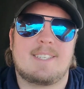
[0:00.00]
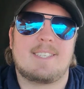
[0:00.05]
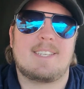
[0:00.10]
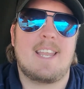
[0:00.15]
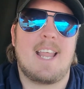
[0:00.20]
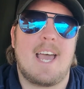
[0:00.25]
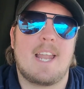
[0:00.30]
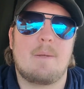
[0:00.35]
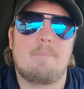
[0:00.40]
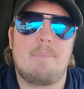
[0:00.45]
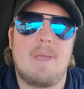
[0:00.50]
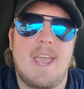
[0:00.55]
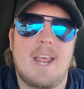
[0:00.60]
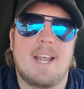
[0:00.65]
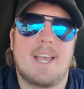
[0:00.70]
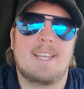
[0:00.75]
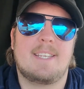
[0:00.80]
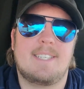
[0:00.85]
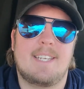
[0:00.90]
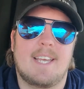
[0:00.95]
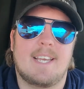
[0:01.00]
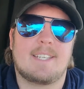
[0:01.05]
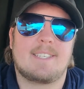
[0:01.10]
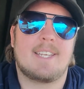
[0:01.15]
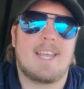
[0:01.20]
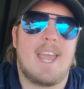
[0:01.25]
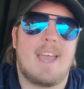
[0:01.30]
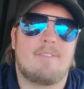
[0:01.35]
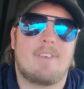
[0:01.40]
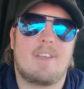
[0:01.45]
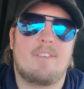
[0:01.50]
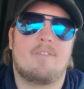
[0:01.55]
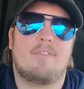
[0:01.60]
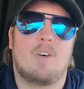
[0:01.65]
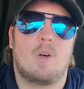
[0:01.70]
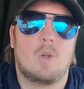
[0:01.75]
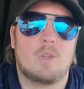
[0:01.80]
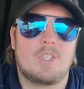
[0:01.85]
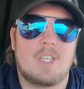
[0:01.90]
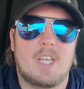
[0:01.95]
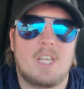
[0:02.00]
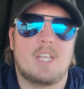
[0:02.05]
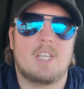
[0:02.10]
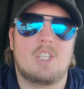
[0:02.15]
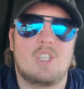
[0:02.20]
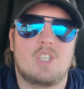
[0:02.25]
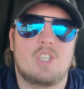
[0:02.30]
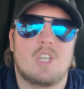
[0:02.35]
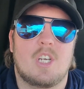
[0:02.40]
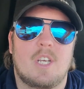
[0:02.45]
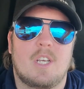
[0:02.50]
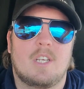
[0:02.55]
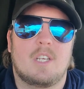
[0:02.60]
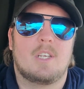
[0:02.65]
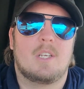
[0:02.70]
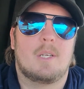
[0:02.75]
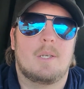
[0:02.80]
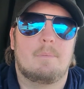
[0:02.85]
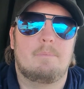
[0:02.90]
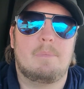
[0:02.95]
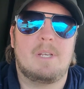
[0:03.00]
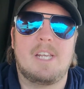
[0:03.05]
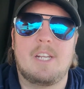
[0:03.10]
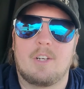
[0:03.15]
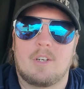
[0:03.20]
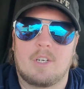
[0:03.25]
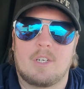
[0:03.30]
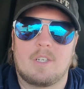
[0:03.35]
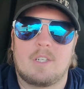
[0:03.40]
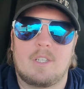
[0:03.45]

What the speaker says: not a bad idea to have a voltage meter